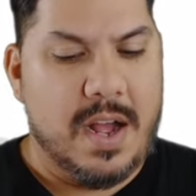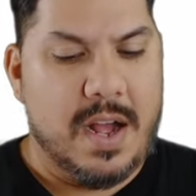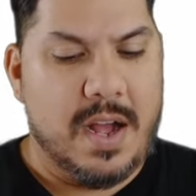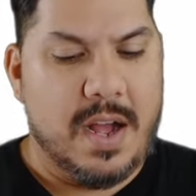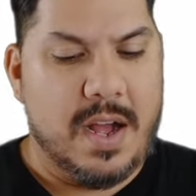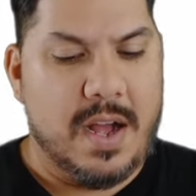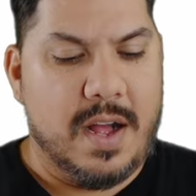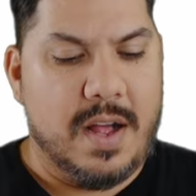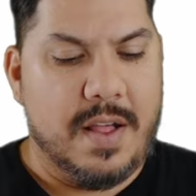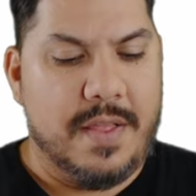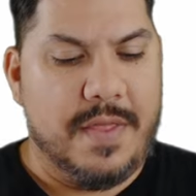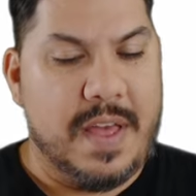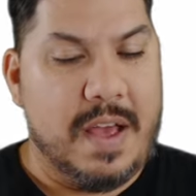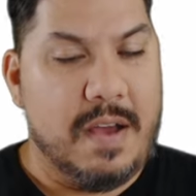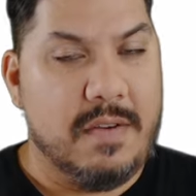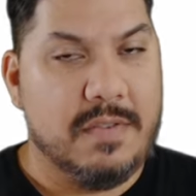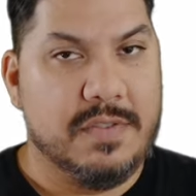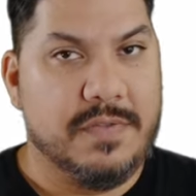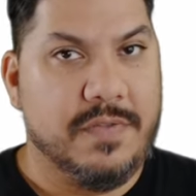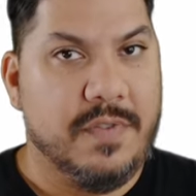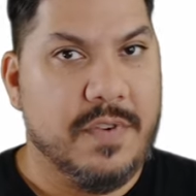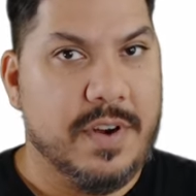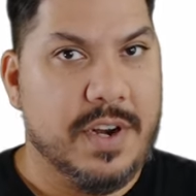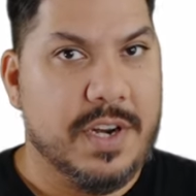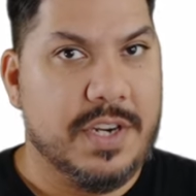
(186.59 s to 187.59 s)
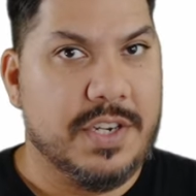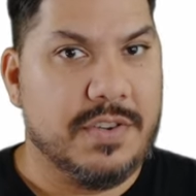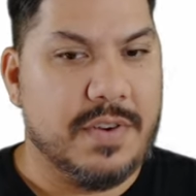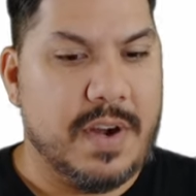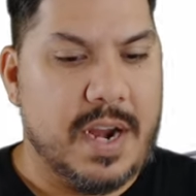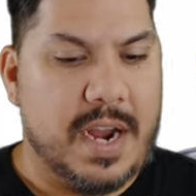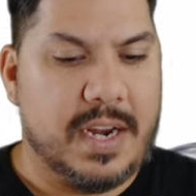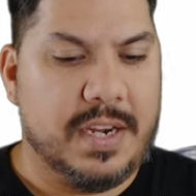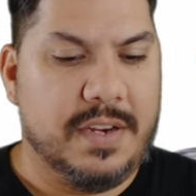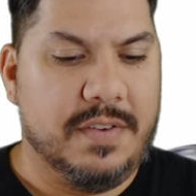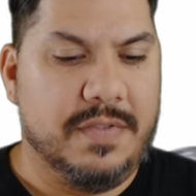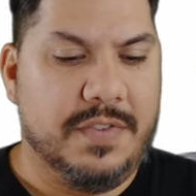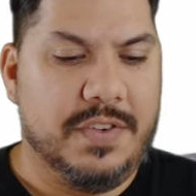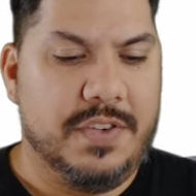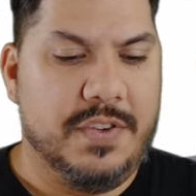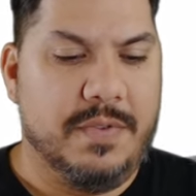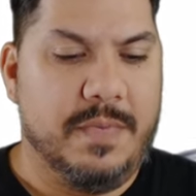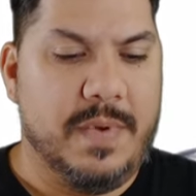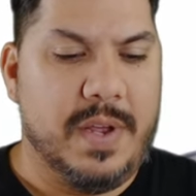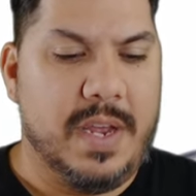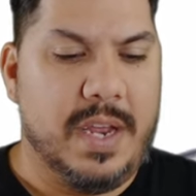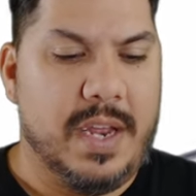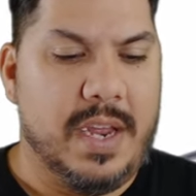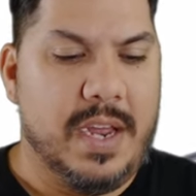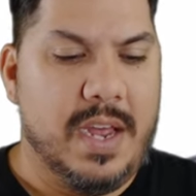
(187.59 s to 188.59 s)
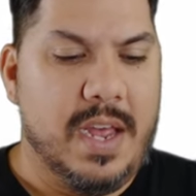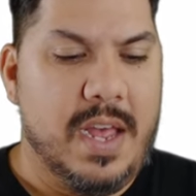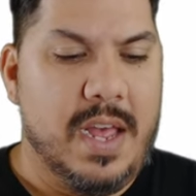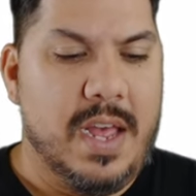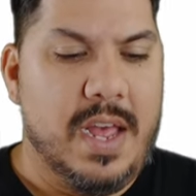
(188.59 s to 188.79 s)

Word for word: That was very attractive to me.